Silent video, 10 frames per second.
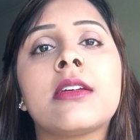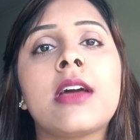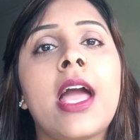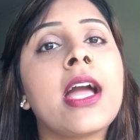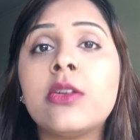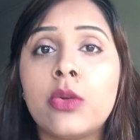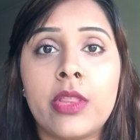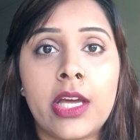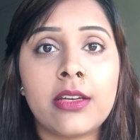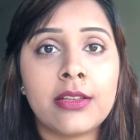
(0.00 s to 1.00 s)
I can't do
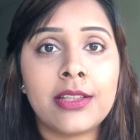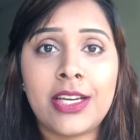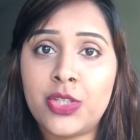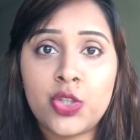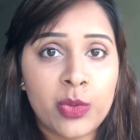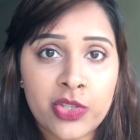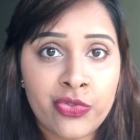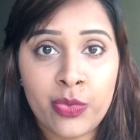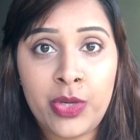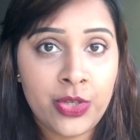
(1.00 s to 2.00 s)
that. That is too much
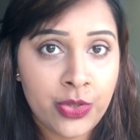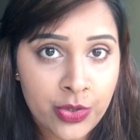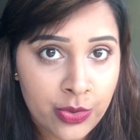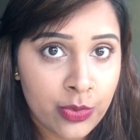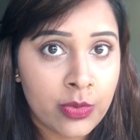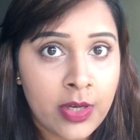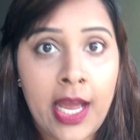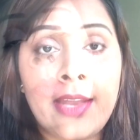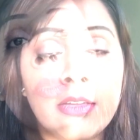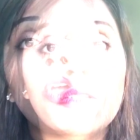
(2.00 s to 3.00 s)
for me to
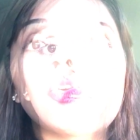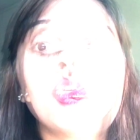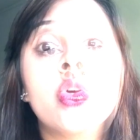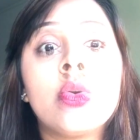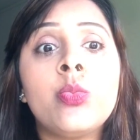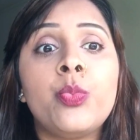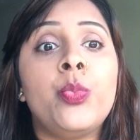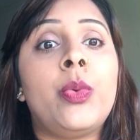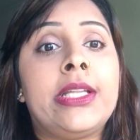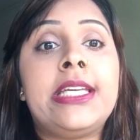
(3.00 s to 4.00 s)
handle. So,
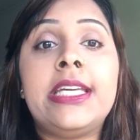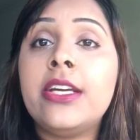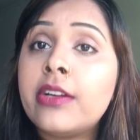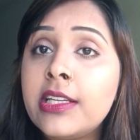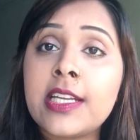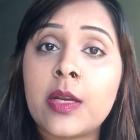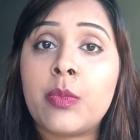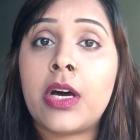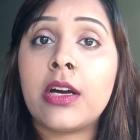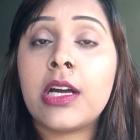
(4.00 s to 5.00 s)
but here in
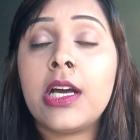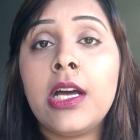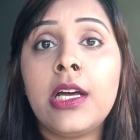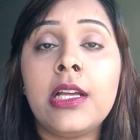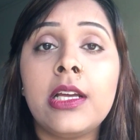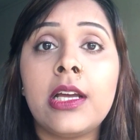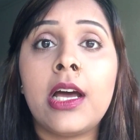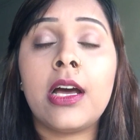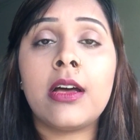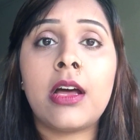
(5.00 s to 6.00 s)
Denmark, uh,
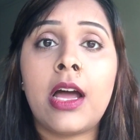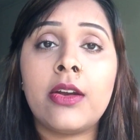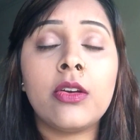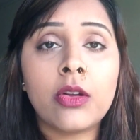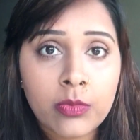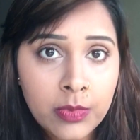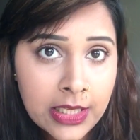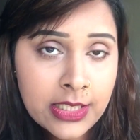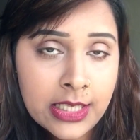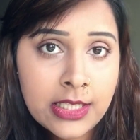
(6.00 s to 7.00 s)
I don't know,
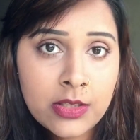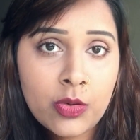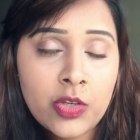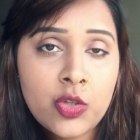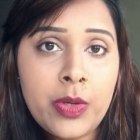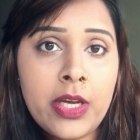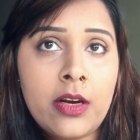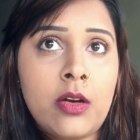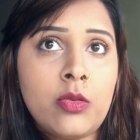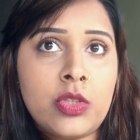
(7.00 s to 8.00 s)
let's see, it's going to be
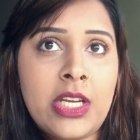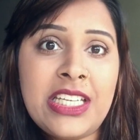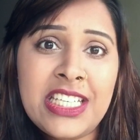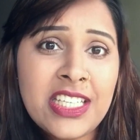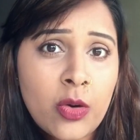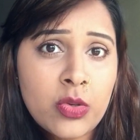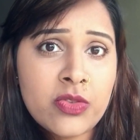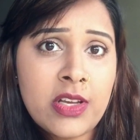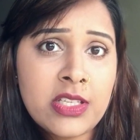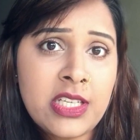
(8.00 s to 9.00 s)
around 18 hours
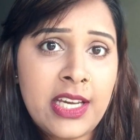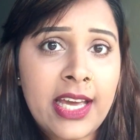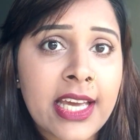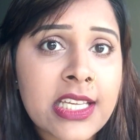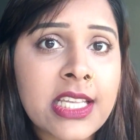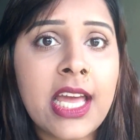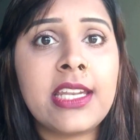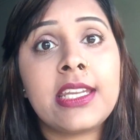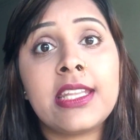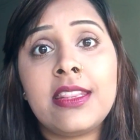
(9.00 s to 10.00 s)
fasting, I guess.
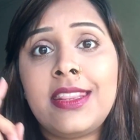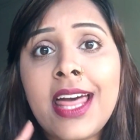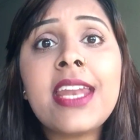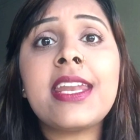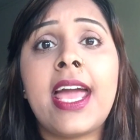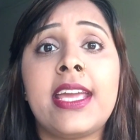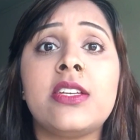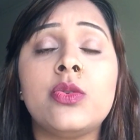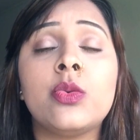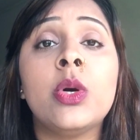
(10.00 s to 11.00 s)
And that I
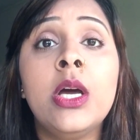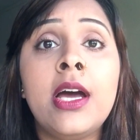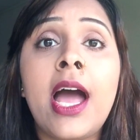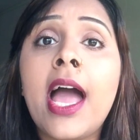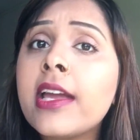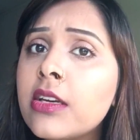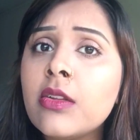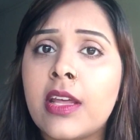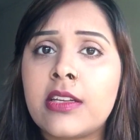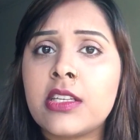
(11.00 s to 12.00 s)
can do. I can do
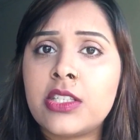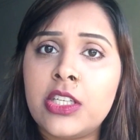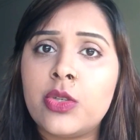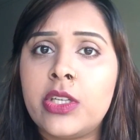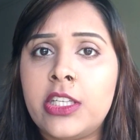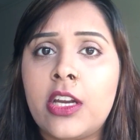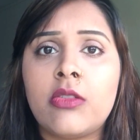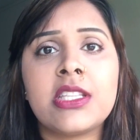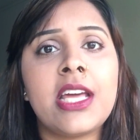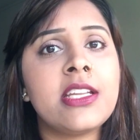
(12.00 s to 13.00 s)
that 16 to 18
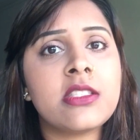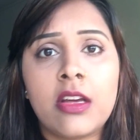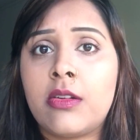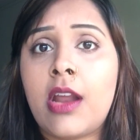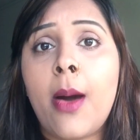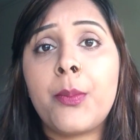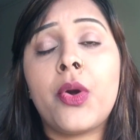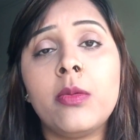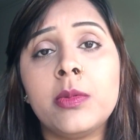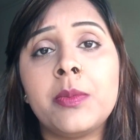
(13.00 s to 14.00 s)
hours. That is not a
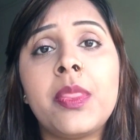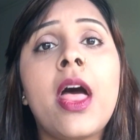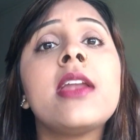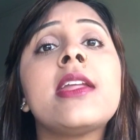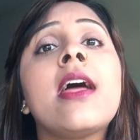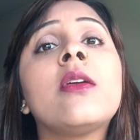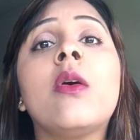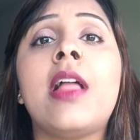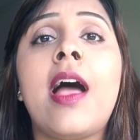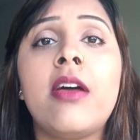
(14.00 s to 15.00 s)
problem, not at
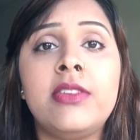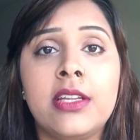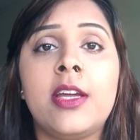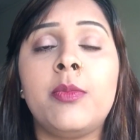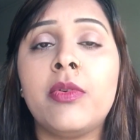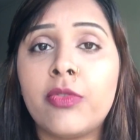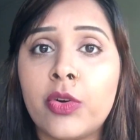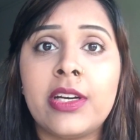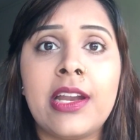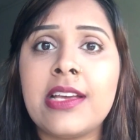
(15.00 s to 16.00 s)
all. I have done that
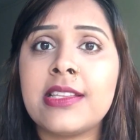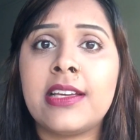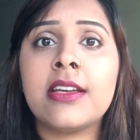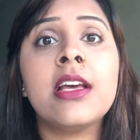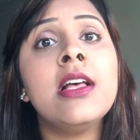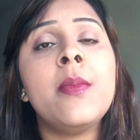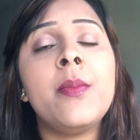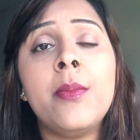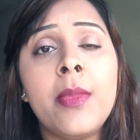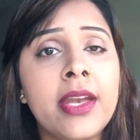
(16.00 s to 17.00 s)
before in Iceland
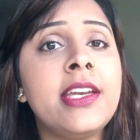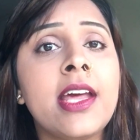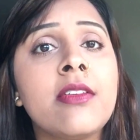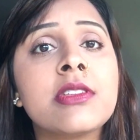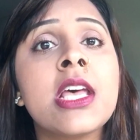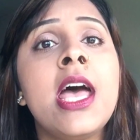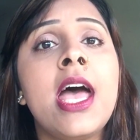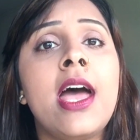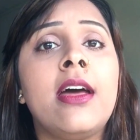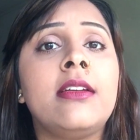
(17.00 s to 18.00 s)
many times
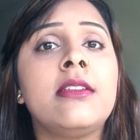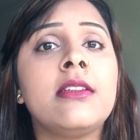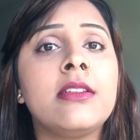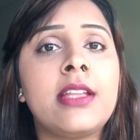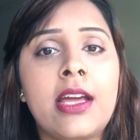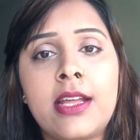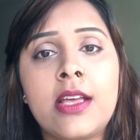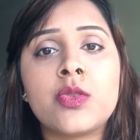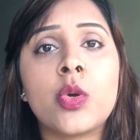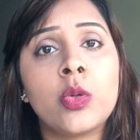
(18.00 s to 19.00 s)
and that
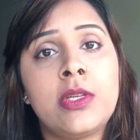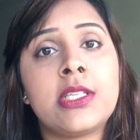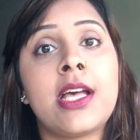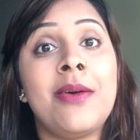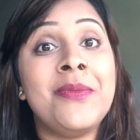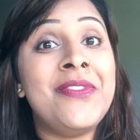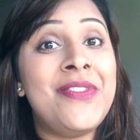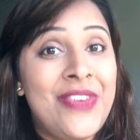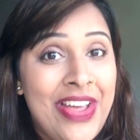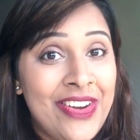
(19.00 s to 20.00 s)
has always come
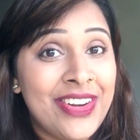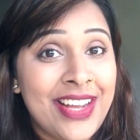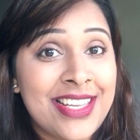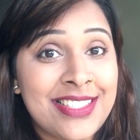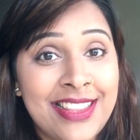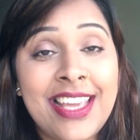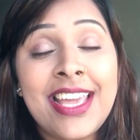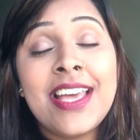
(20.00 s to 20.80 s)
very nicely.